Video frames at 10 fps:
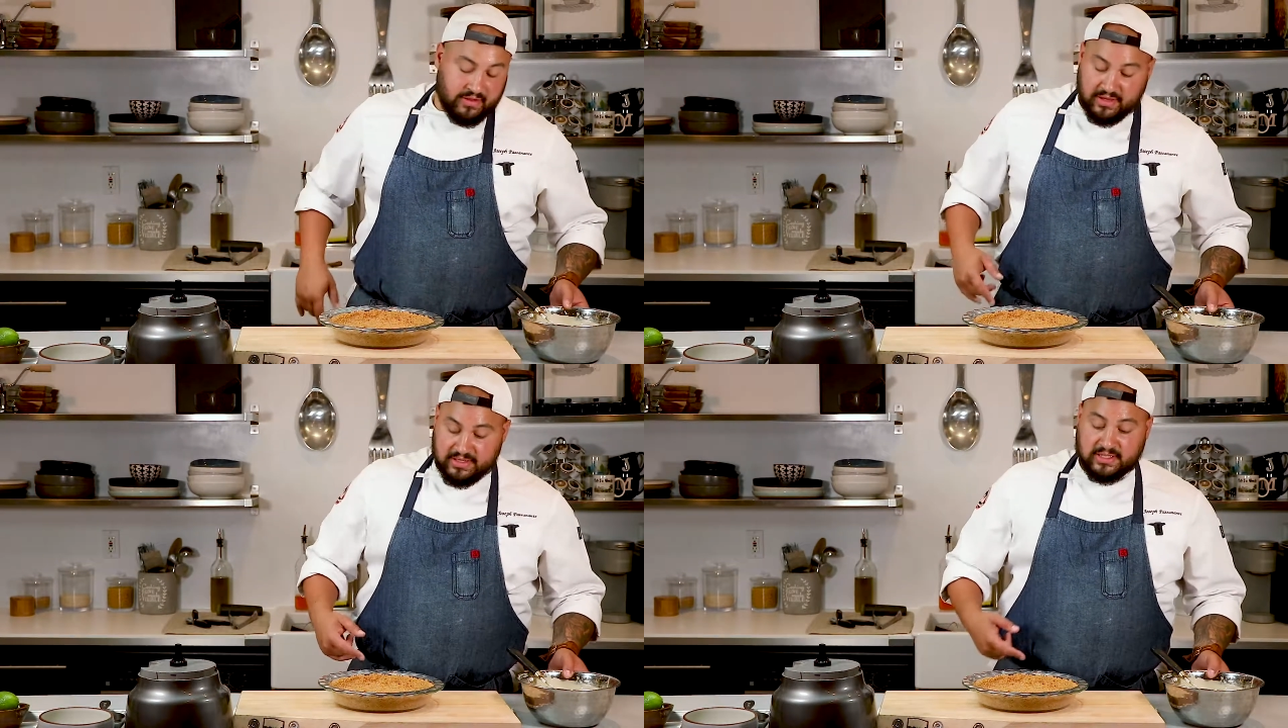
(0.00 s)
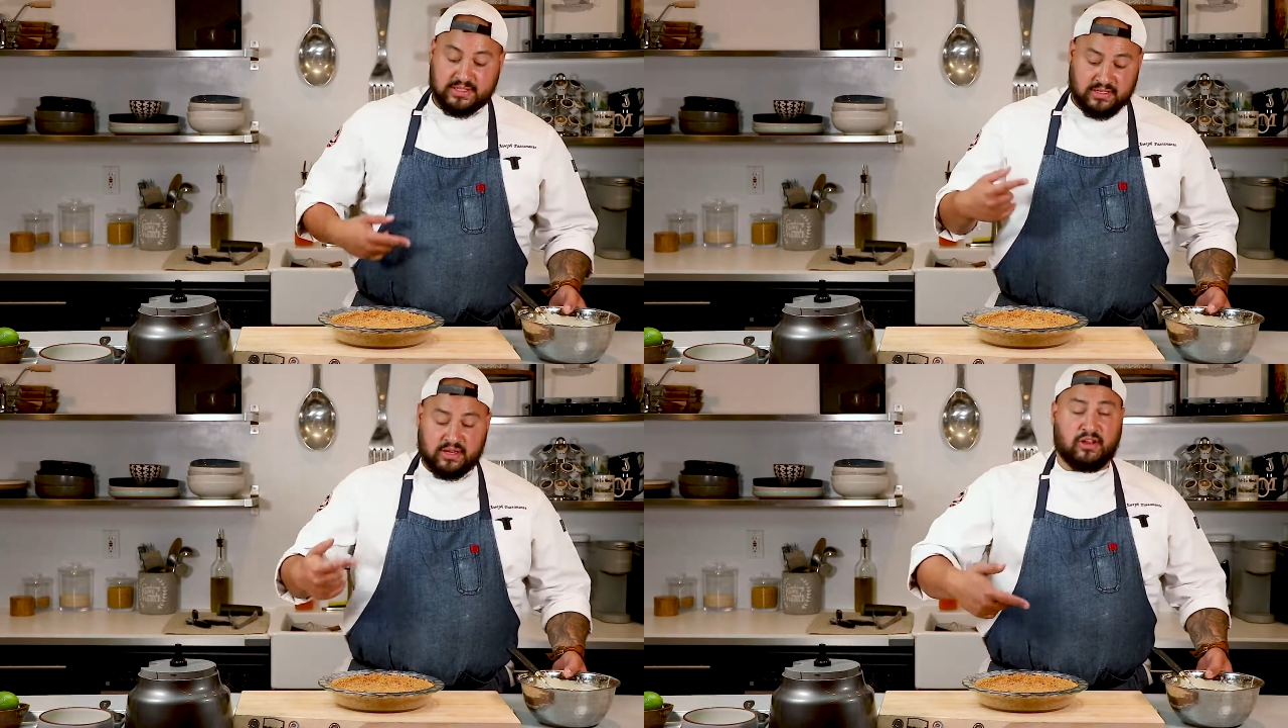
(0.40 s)
this because it's
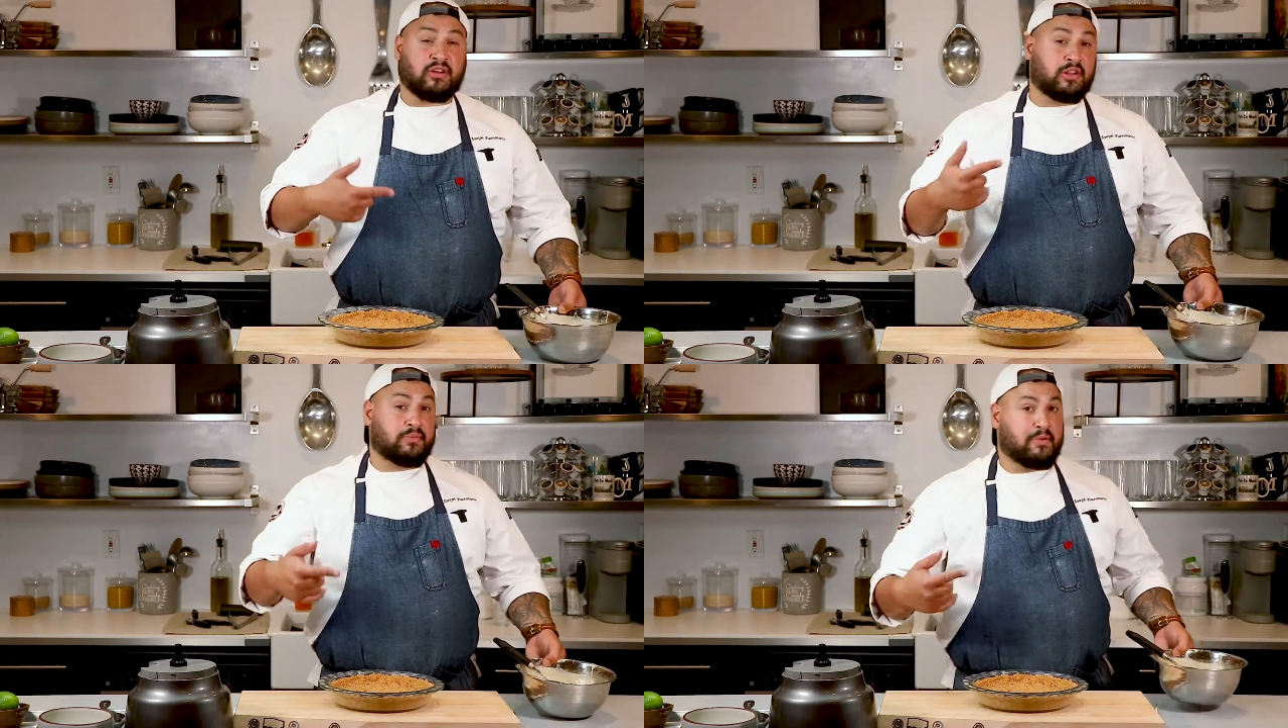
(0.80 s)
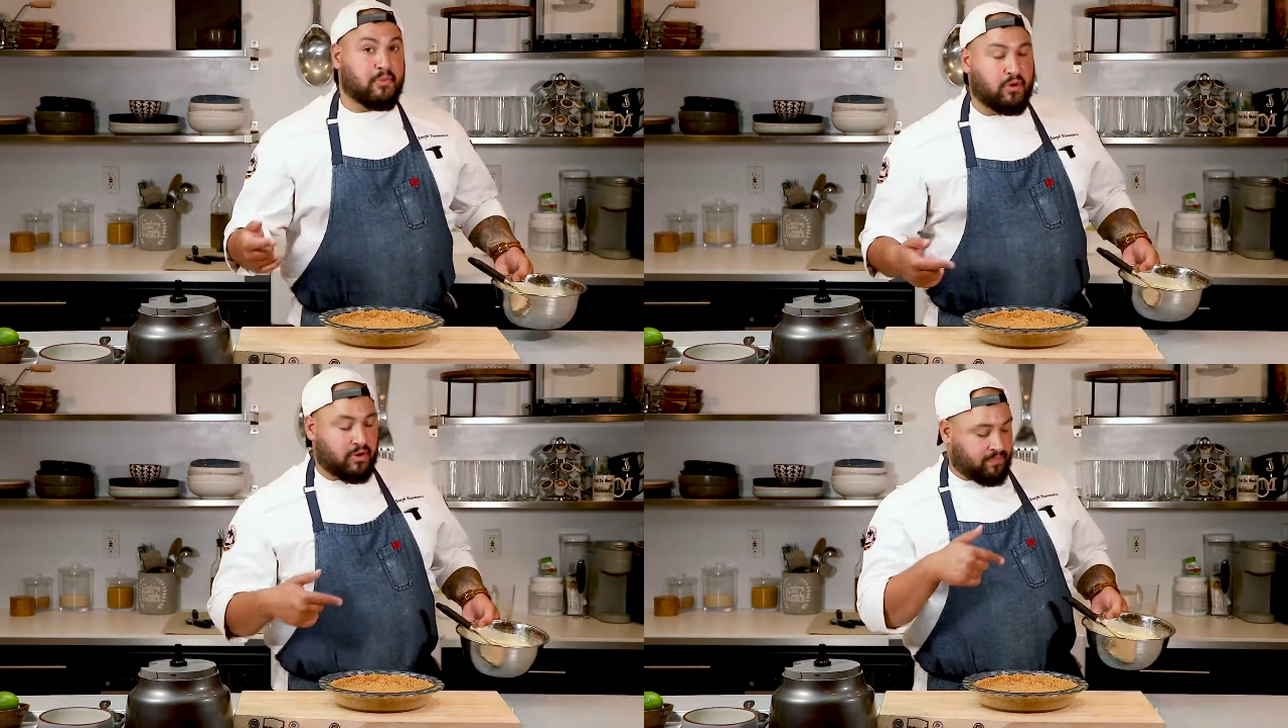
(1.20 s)
going to cook a little bit
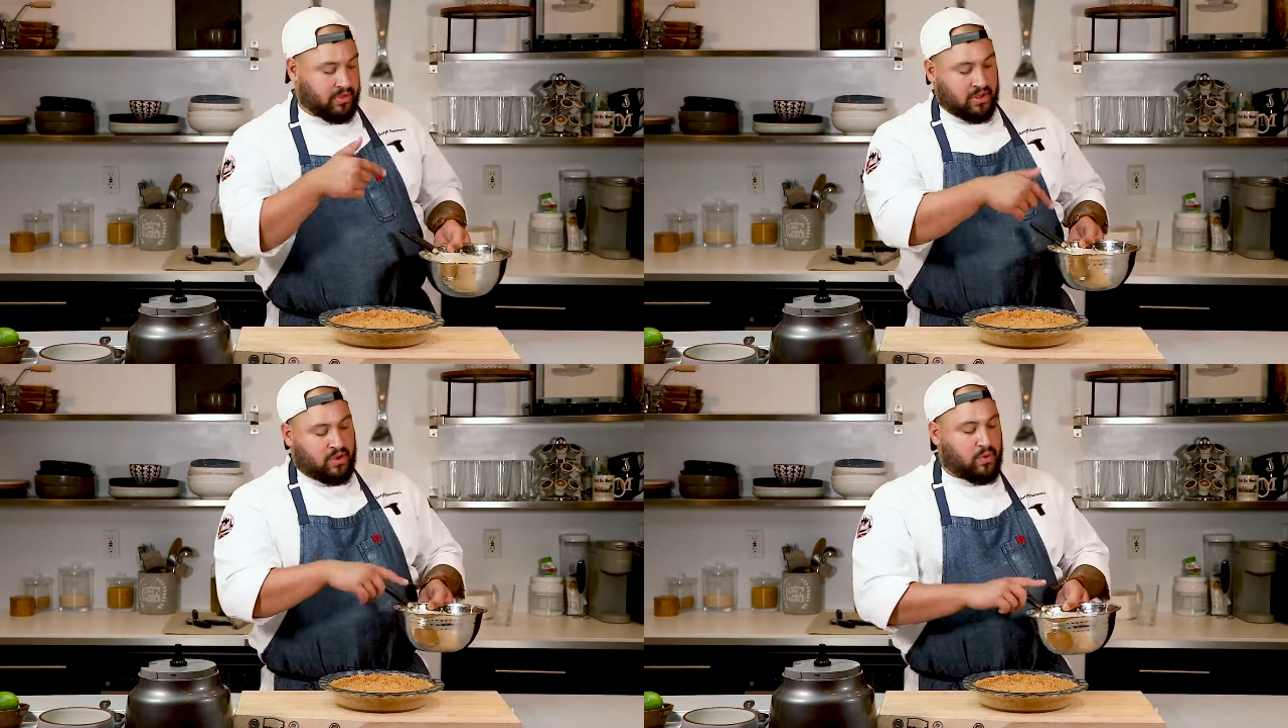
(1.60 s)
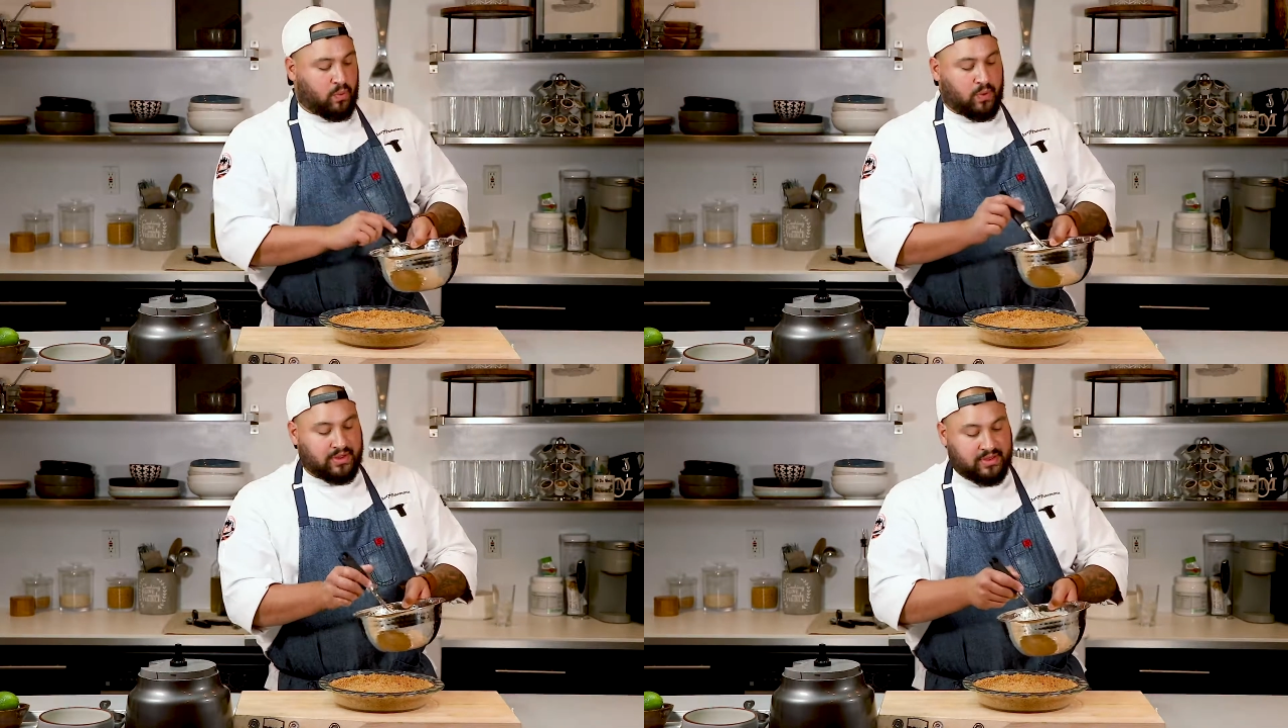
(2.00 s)
more
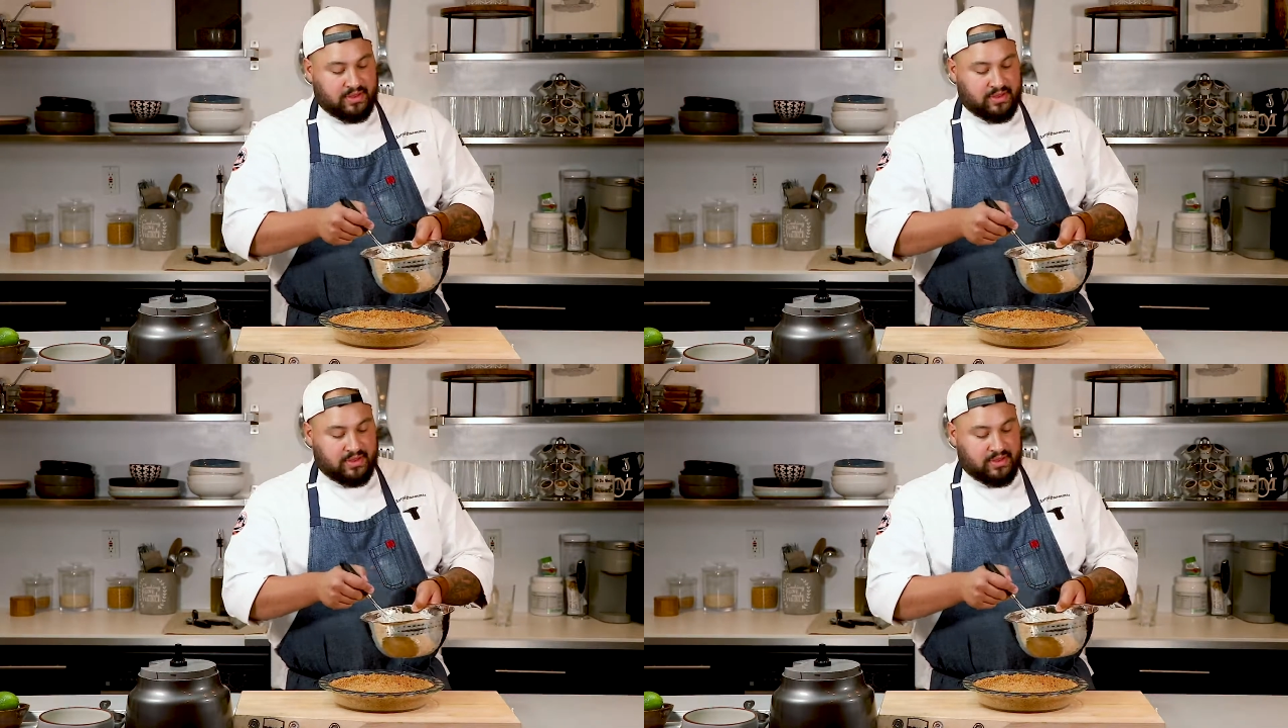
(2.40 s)
with